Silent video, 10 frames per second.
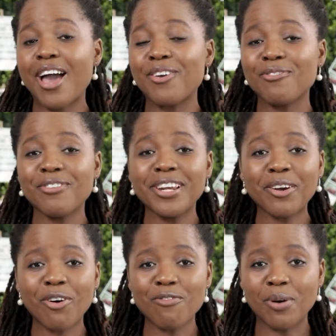Are you
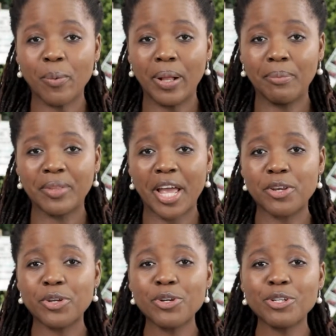feeling overwhelmed
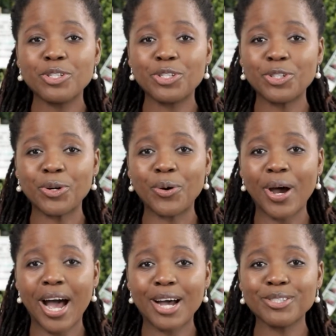and you're not sure
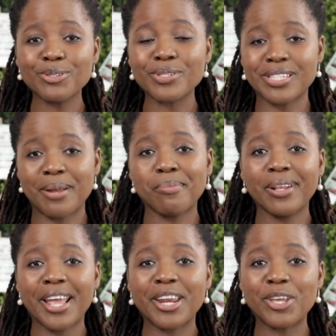how to start
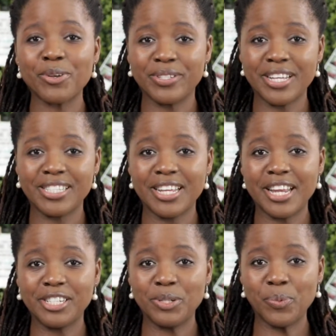planning your
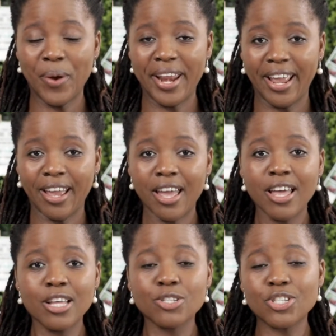destination wedding?
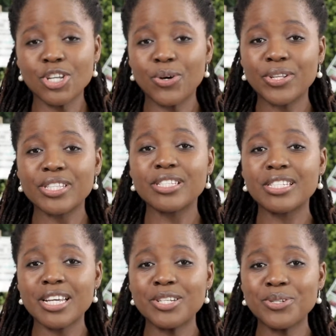So
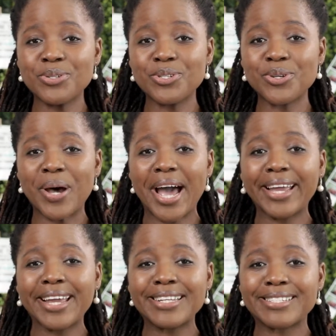stay tuned so
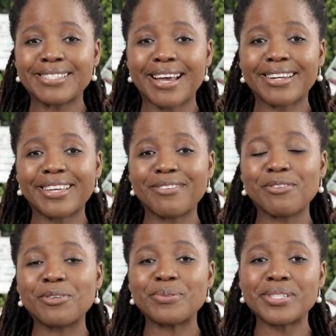I can start
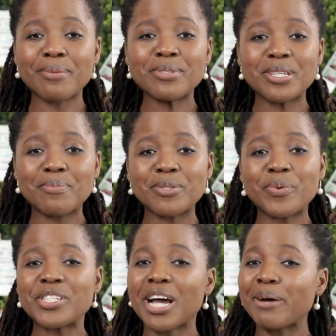giving you some tips
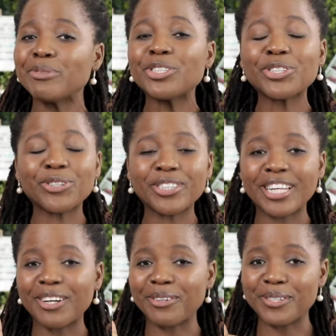which I'm sure
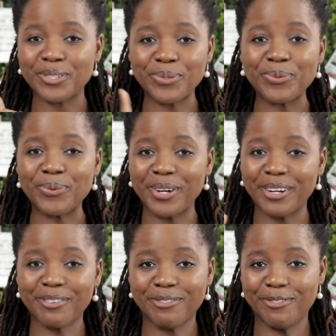they are going to
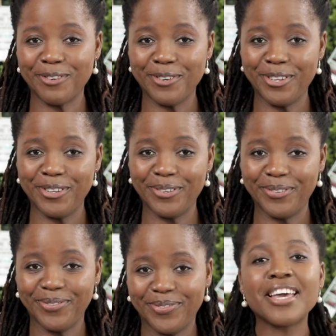work for you.
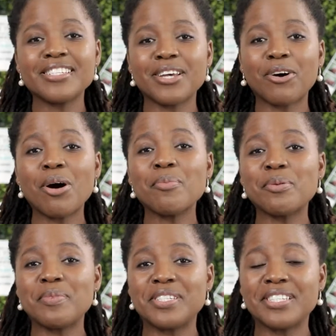Here's a
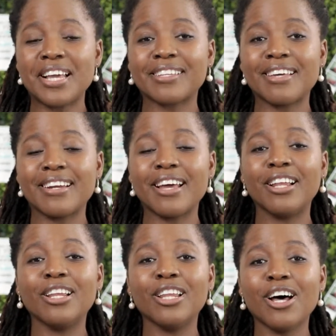common mistake that a
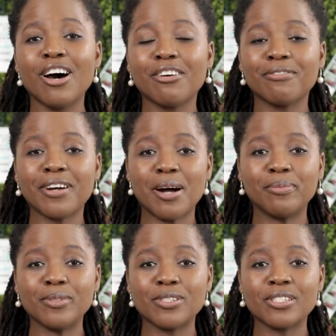lot of
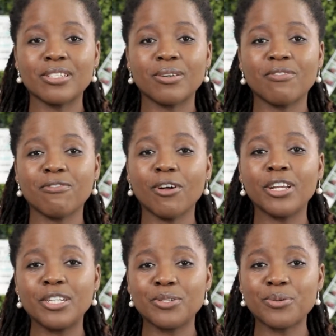couples
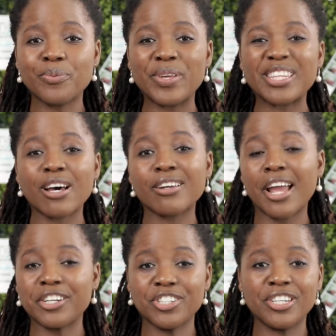fall into without
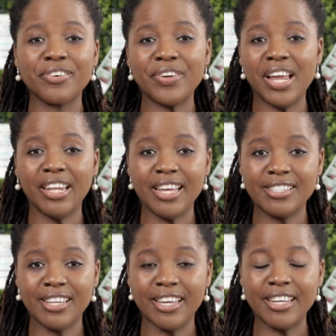actually
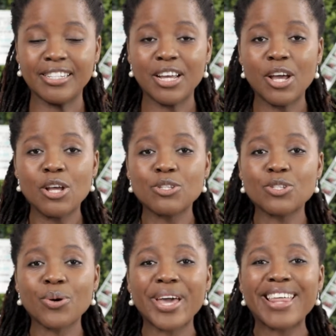realizing it.
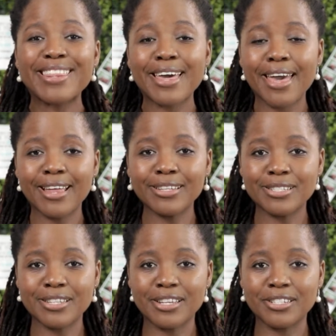So in the early
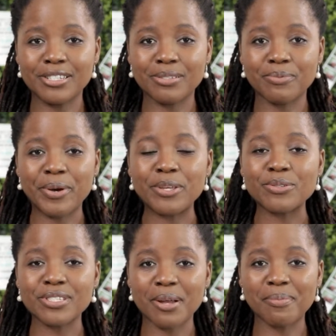stages, when you
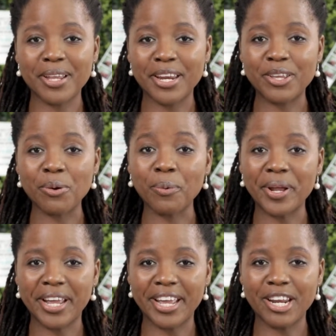start planning your
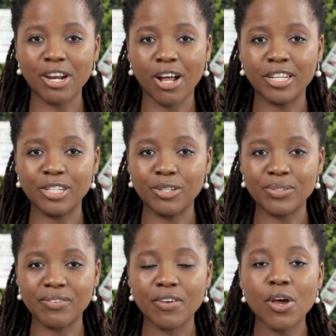wedding in an
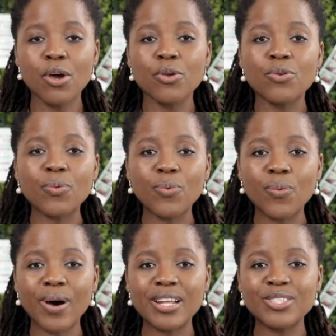all-inclusive, you
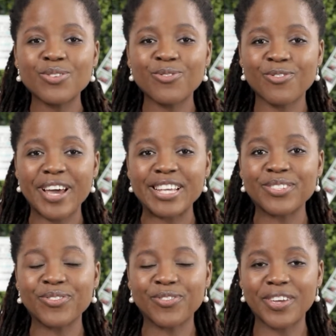want to
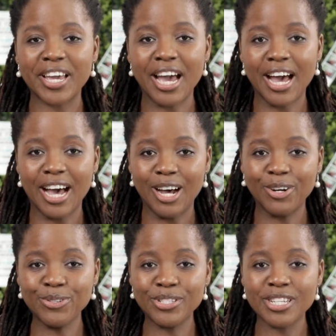first figure
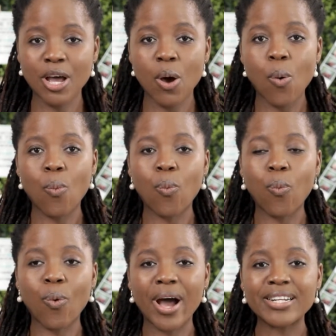out
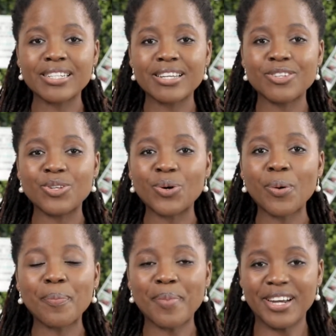what
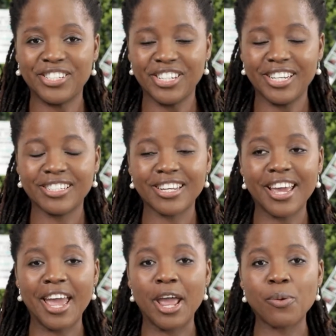your budget
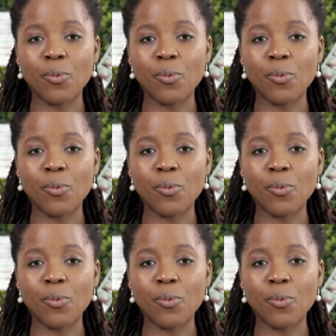and